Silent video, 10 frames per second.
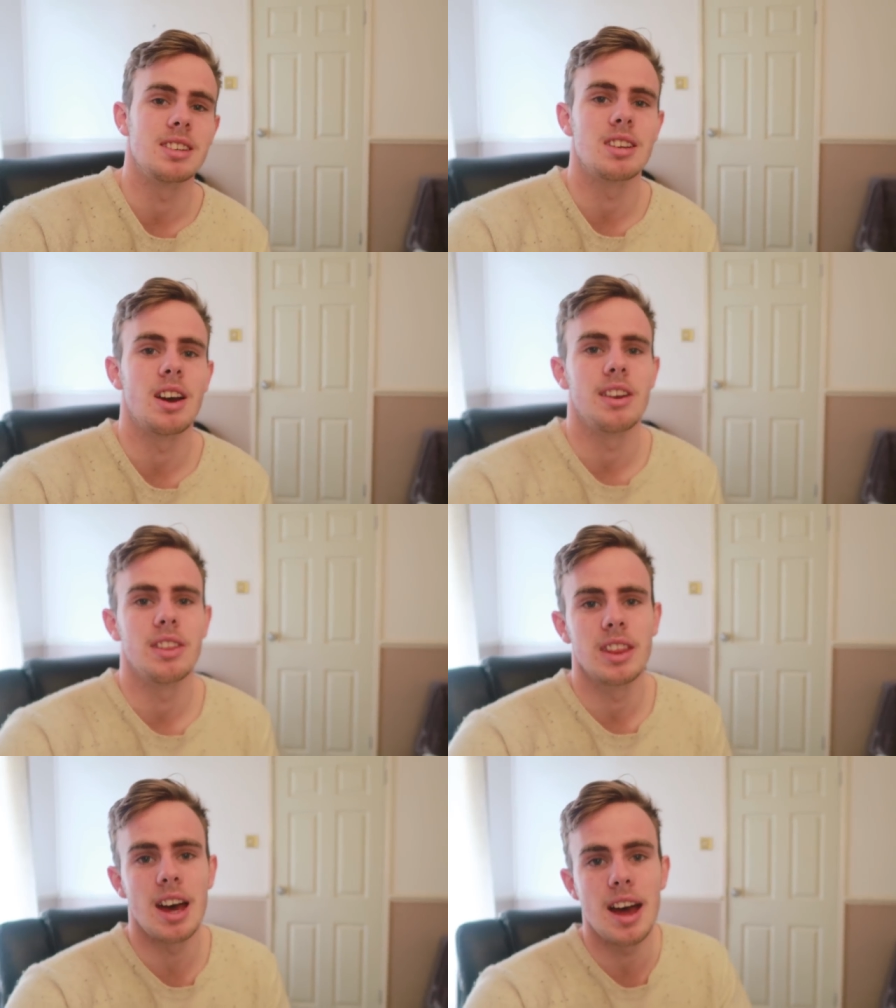to decide
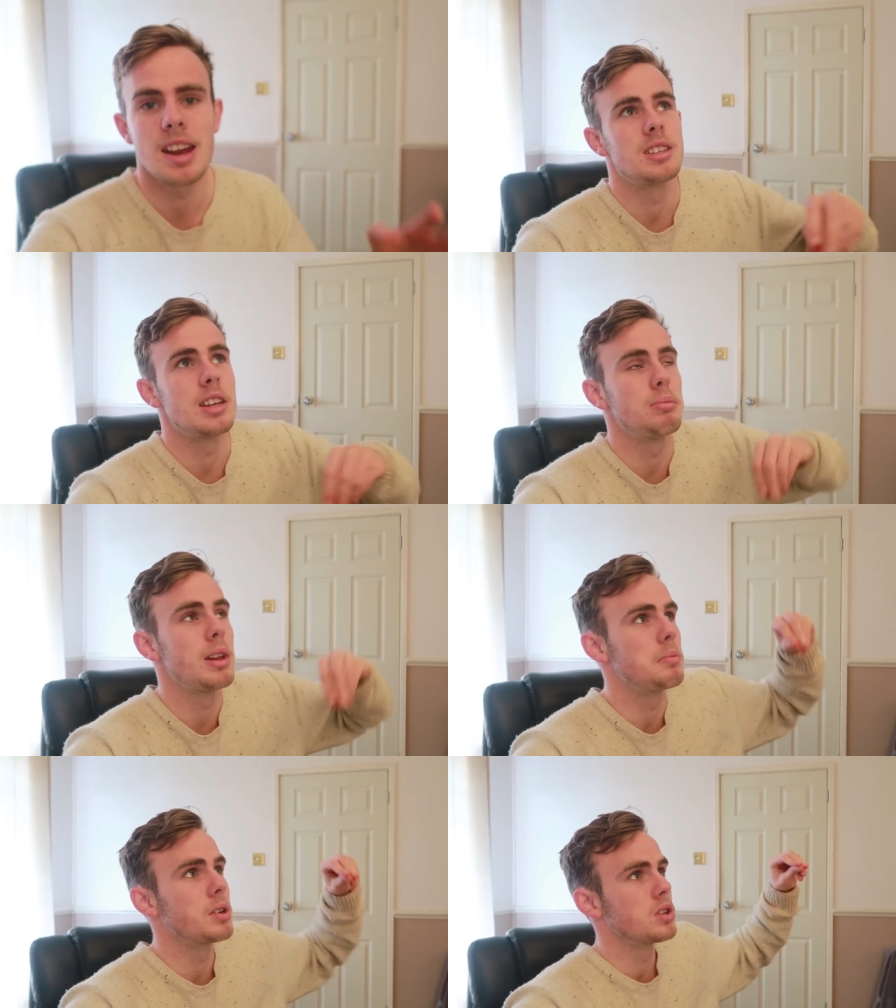on that,
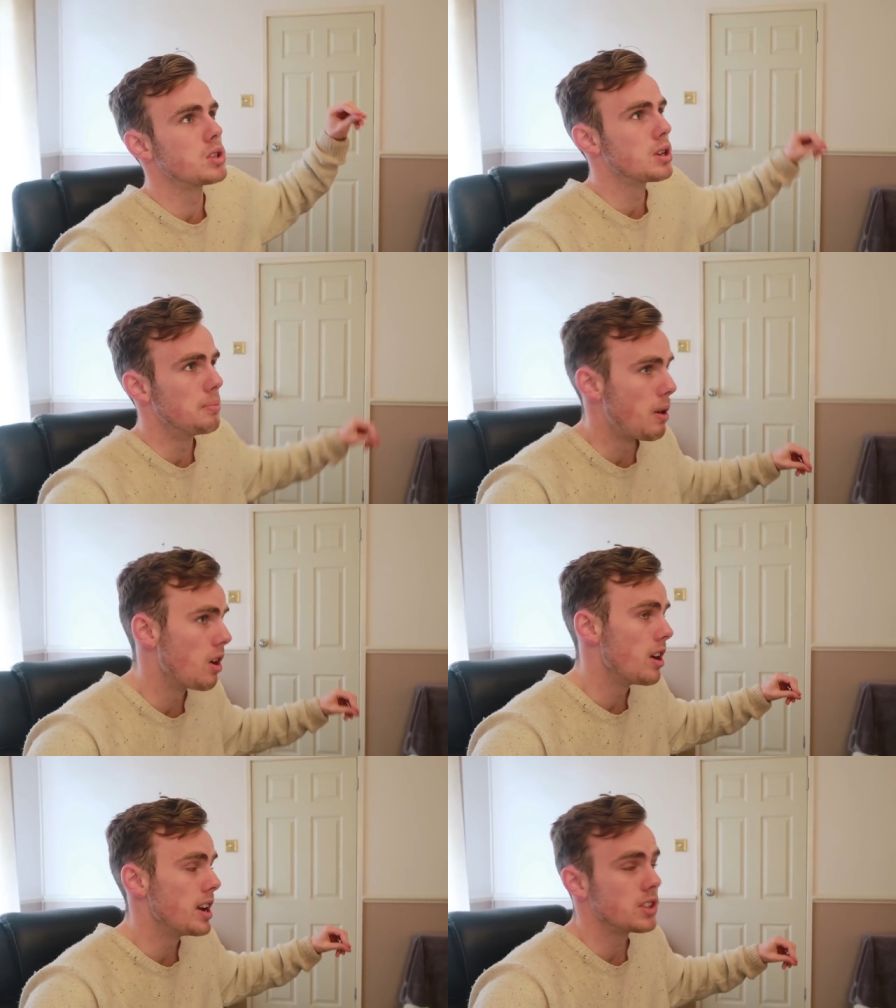simply because tomorrow